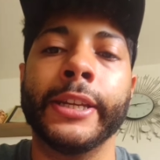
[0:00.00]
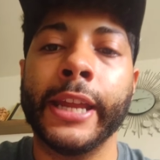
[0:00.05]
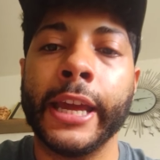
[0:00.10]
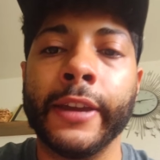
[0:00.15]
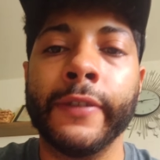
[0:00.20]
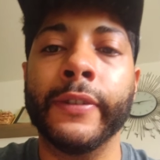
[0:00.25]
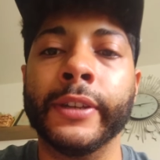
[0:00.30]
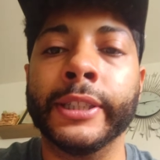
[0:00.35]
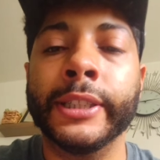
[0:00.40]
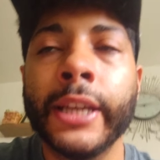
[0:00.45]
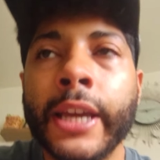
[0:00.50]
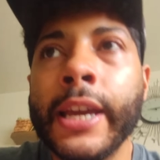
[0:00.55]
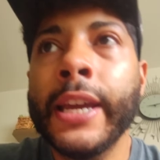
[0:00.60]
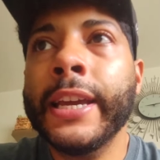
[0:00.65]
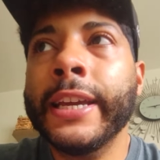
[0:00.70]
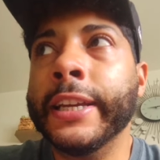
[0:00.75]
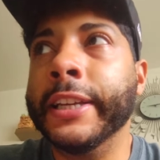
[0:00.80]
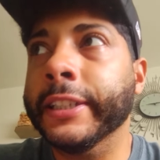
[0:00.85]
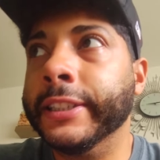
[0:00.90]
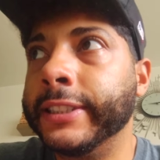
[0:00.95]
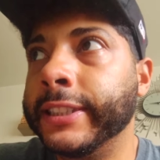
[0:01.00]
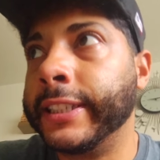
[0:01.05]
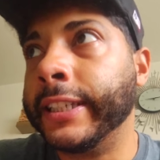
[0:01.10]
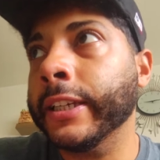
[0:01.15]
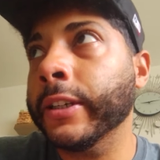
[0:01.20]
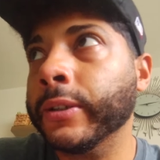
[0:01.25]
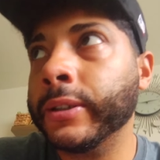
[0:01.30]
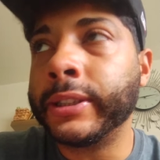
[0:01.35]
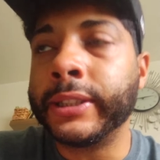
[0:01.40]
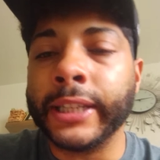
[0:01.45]
that Davis, his
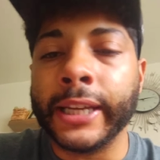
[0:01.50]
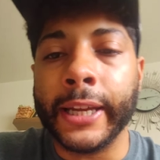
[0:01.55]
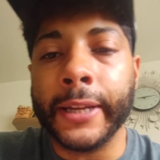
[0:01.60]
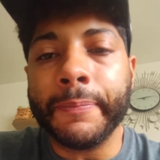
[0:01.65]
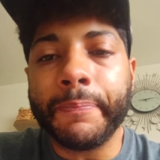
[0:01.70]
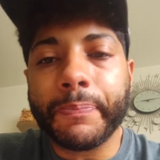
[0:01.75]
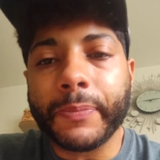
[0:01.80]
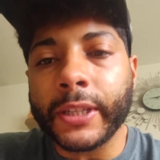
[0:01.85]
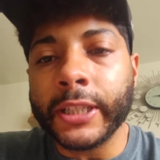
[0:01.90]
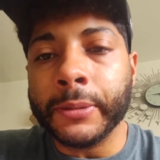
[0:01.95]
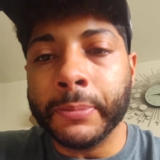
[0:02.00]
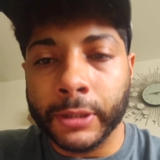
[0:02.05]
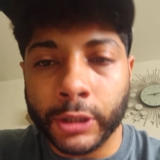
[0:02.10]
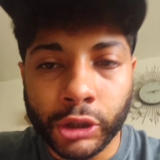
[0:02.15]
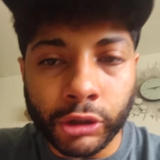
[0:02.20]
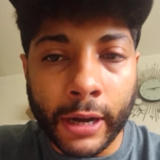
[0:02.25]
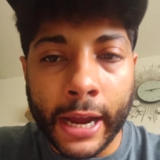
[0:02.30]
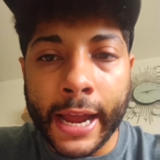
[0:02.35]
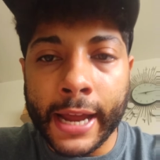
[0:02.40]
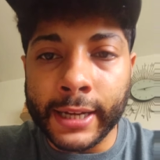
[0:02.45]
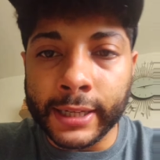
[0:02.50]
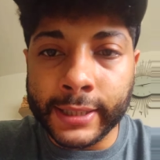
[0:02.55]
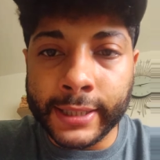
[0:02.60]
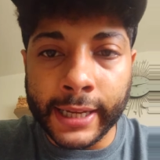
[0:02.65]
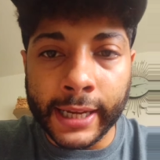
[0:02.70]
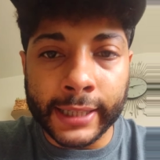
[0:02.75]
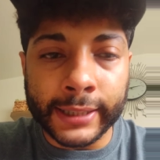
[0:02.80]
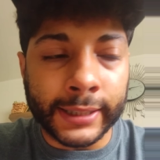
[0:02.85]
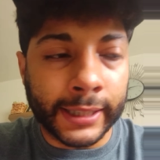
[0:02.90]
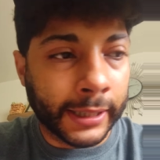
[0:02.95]
skill set, has been tried and
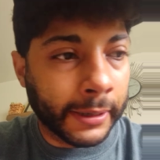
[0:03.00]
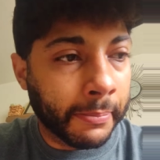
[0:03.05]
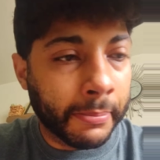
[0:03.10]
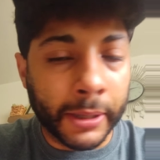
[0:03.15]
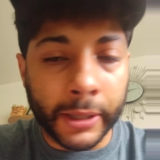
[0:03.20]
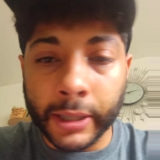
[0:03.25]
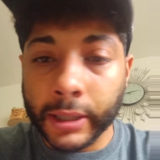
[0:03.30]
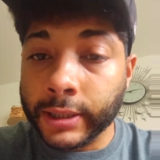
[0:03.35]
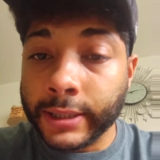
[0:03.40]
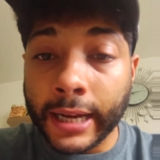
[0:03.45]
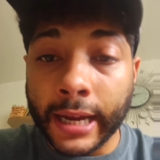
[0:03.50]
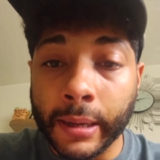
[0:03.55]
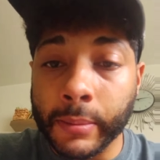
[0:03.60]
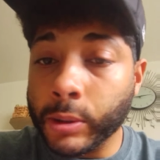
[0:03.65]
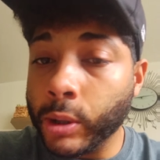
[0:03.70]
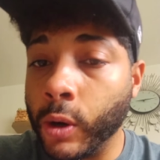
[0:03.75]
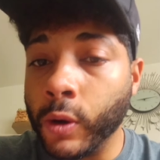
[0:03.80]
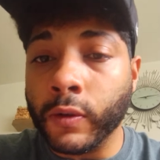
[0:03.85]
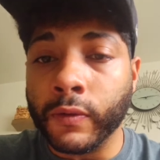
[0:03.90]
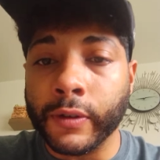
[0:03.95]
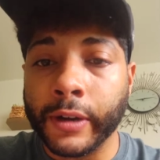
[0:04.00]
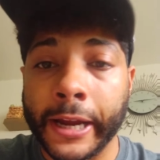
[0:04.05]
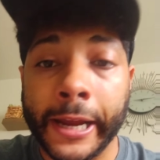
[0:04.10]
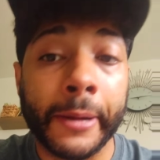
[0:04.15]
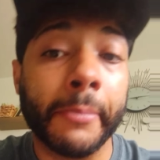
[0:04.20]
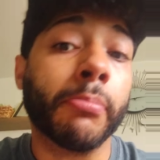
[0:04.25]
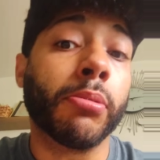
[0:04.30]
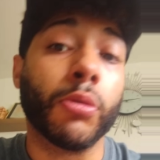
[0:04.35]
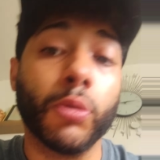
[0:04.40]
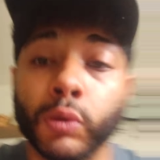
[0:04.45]
tested a million times over
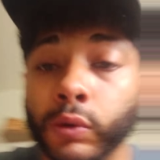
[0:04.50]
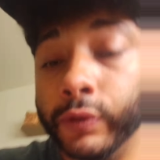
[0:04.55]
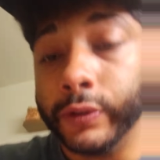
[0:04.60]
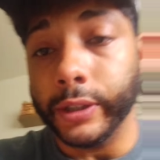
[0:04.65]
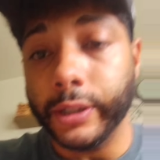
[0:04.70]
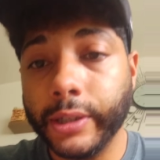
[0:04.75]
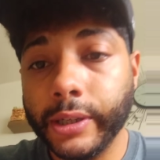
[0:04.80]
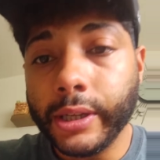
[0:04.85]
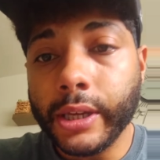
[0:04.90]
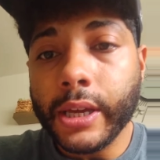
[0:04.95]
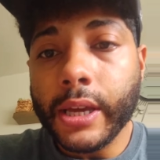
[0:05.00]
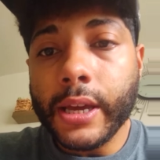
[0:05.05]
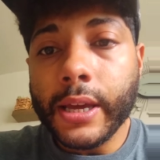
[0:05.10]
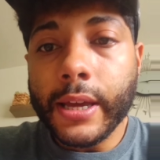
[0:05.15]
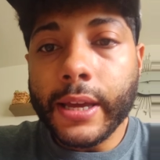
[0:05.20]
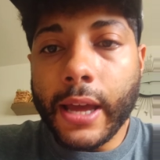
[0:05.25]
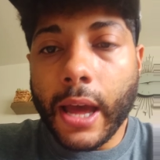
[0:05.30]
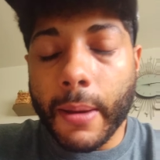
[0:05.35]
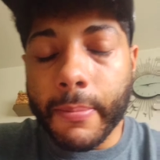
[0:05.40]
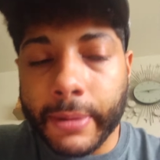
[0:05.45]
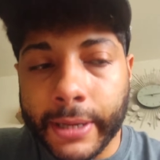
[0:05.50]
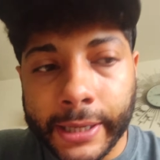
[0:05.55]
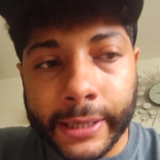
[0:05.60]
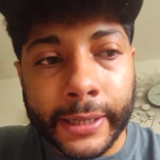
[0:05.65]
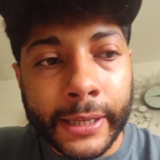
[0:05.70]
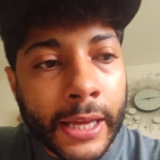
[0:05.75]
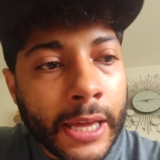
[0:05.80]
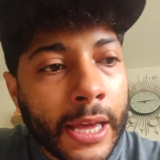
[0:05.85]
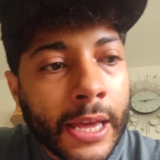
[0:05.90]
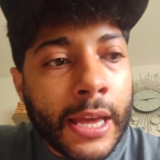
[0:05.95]
and proven. I
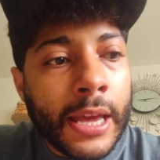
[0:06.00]
mean,